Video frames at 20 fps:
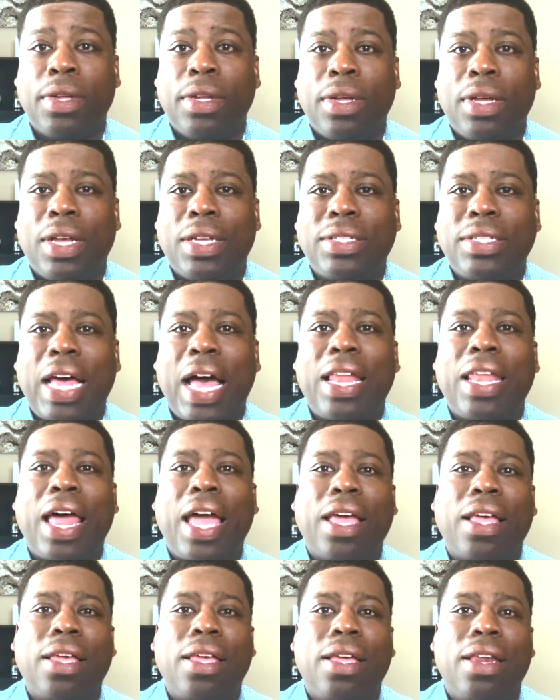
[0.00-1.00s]
It's not
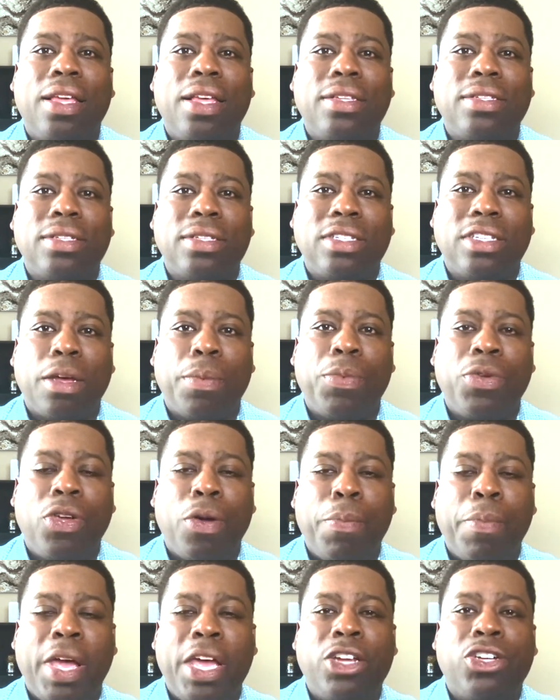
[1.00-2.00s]
like it is in some of your
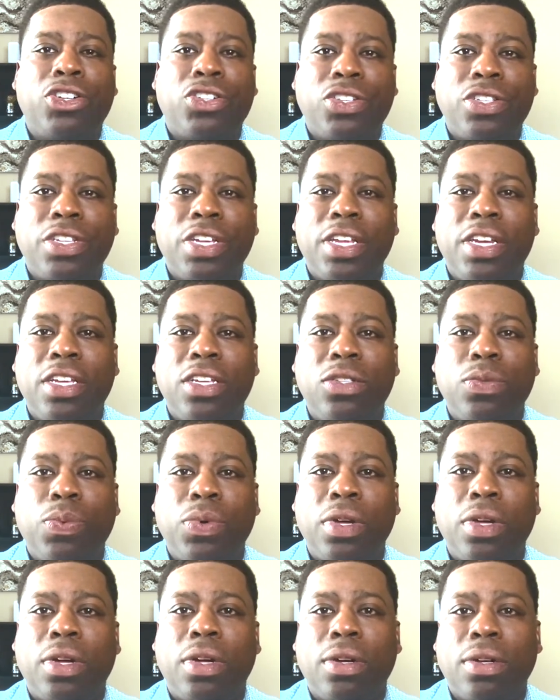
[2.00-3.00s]
major cities
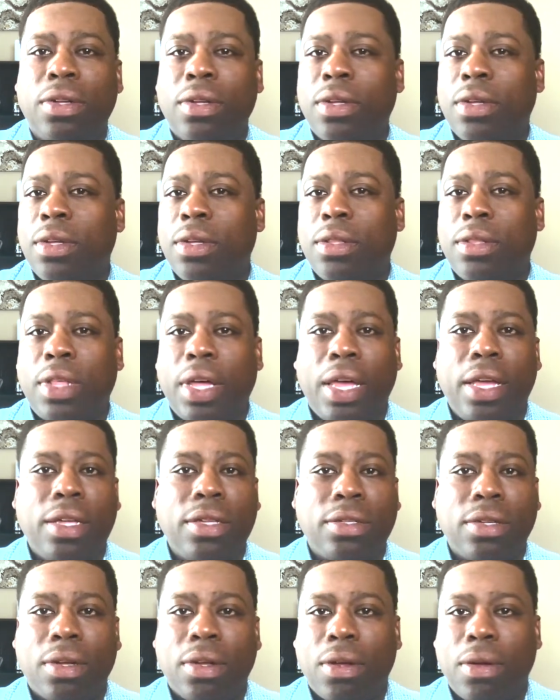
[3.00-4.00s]
where
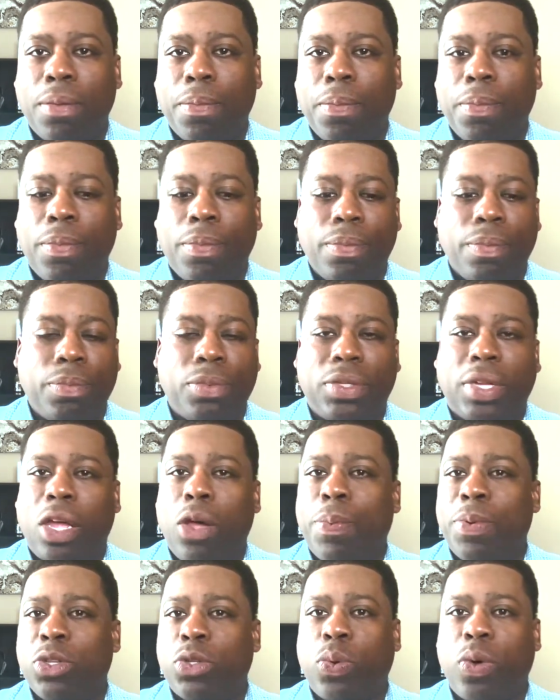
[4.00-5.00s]
things are stay
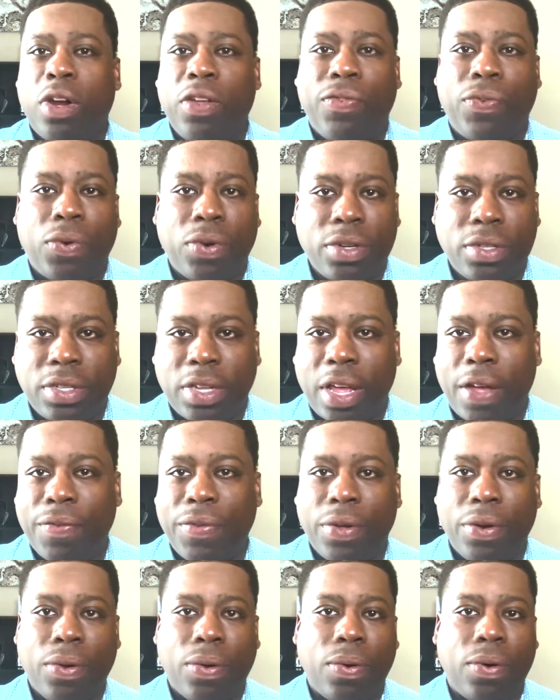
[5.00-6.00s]
open
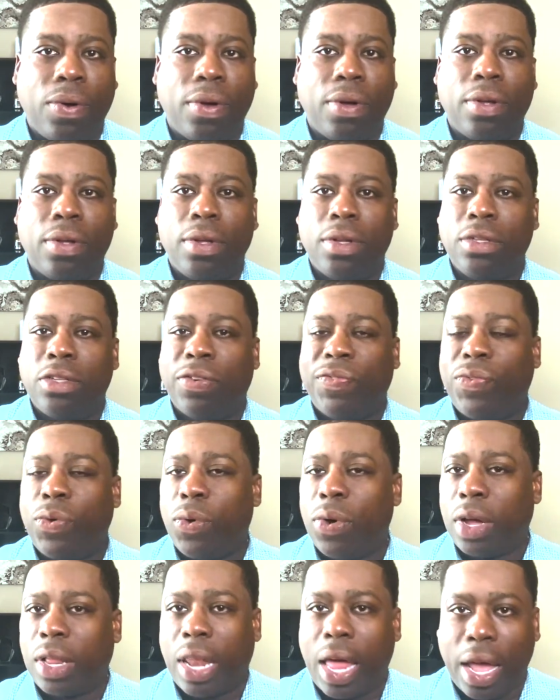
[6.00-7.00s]
24/7 or to 4
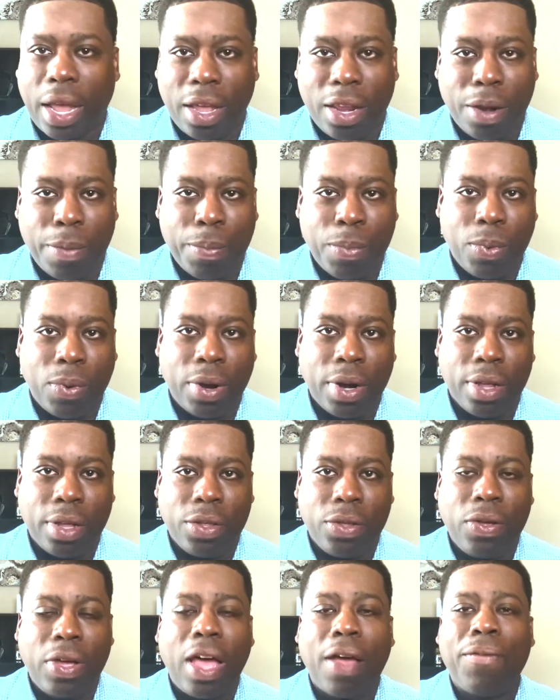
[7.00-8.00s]
o'clock in the morning.
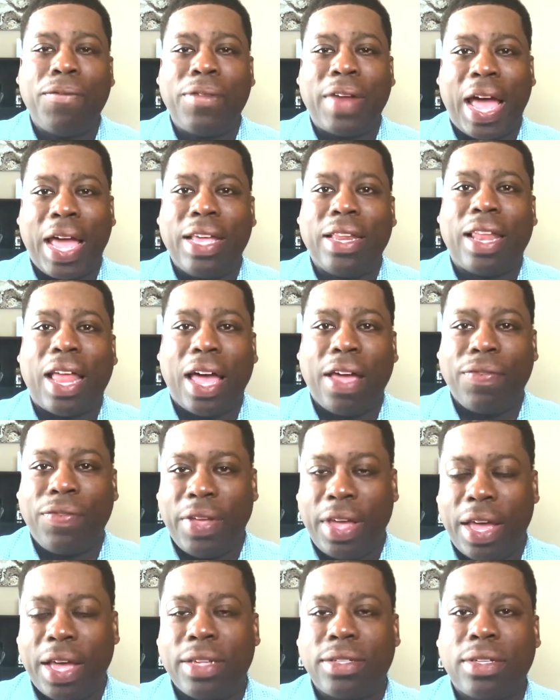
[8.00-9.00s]
You have nightlife,
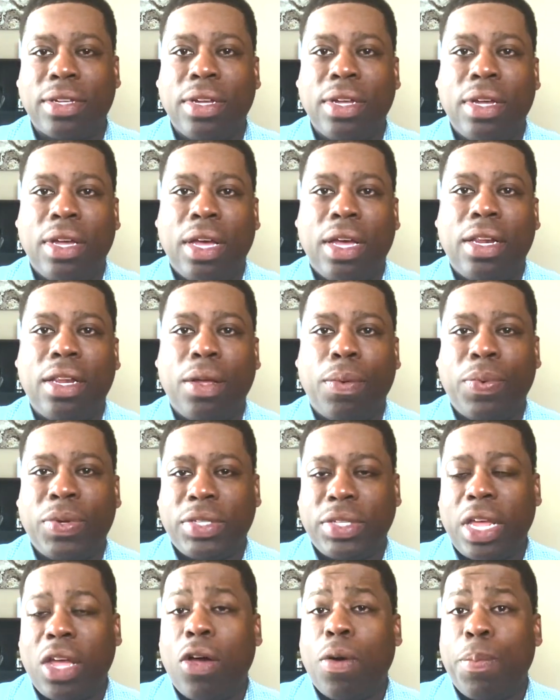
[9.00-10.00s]
yes, that will
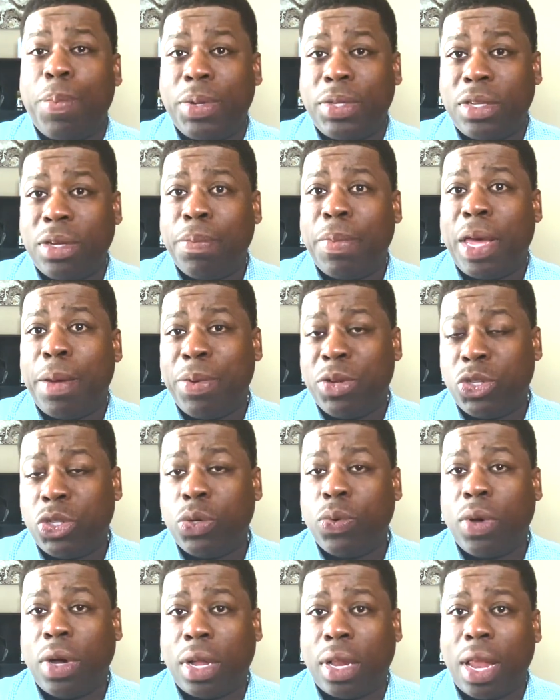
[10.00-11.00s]
stay open to maybe
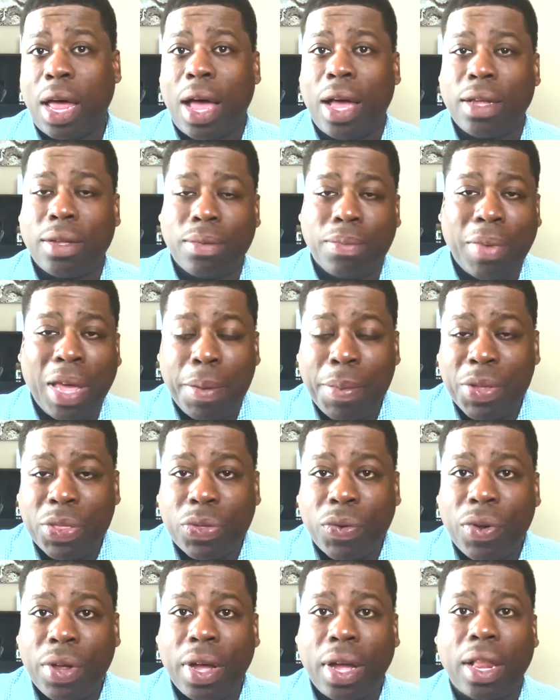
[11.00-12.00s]
2 o'clock, maybe
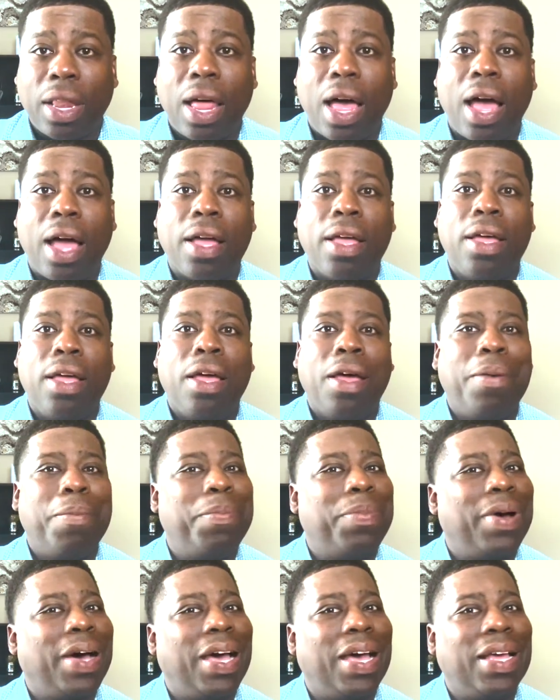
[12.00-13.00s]
3 o'clock,
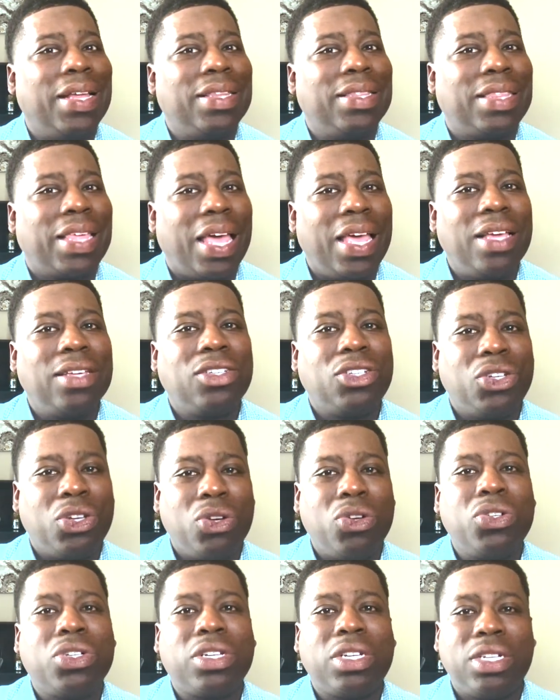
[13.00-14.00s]
but things
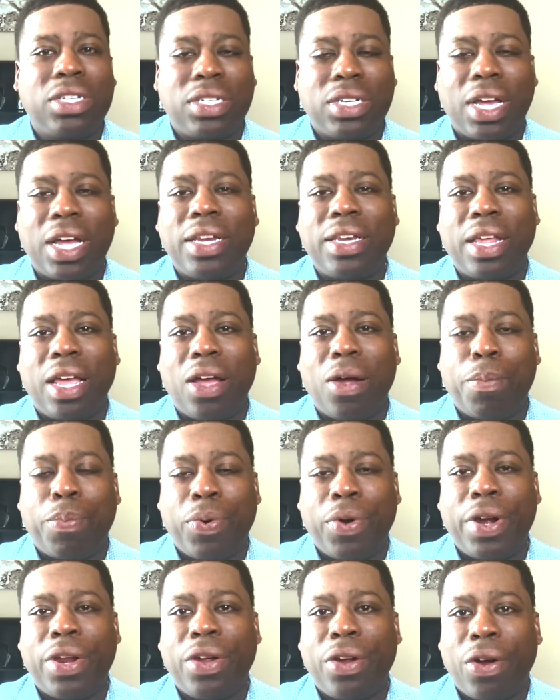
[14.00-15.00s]
usually shut down
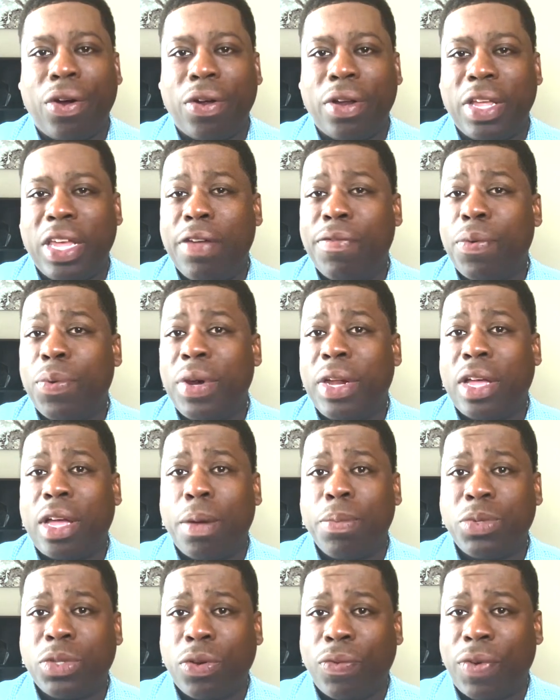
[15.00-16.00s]
pretty early, even when it
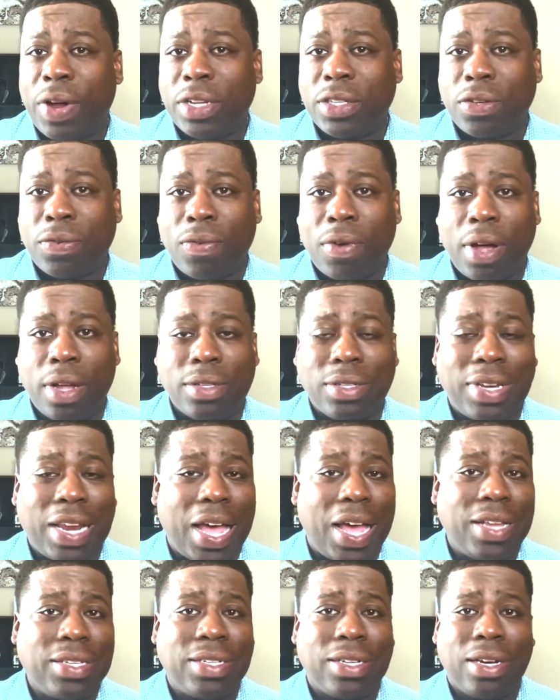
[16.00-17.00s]
comes to restaurants.
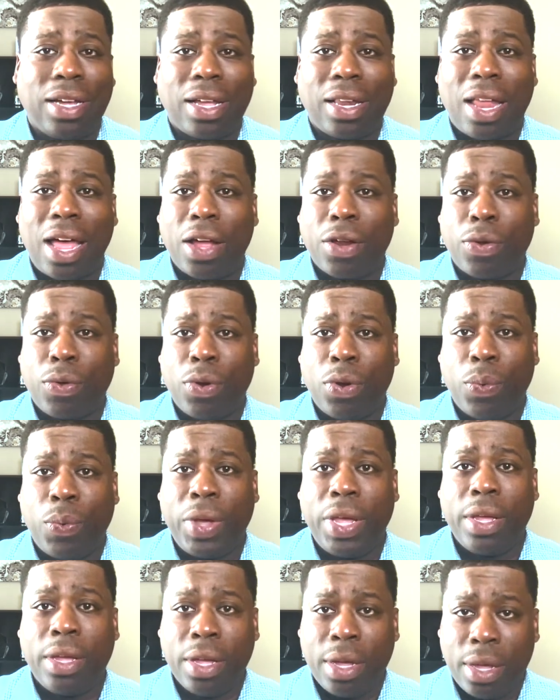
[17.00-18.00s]
9, 10 o'clock during the
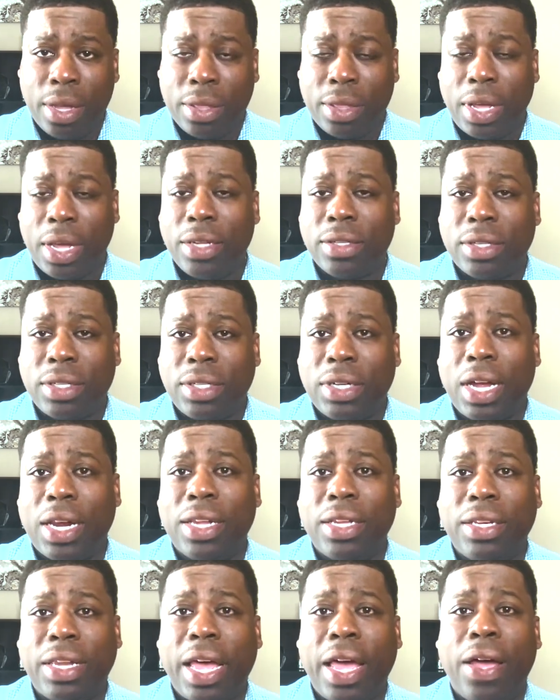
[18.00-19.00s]
week, things are
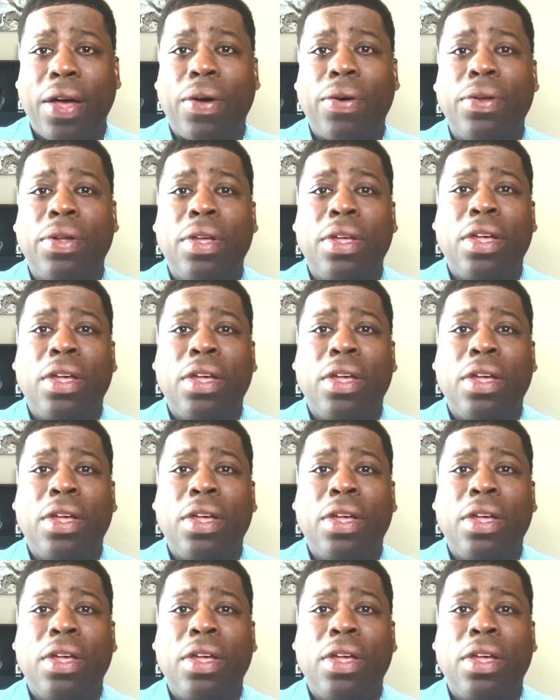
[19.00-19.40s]
shutting down.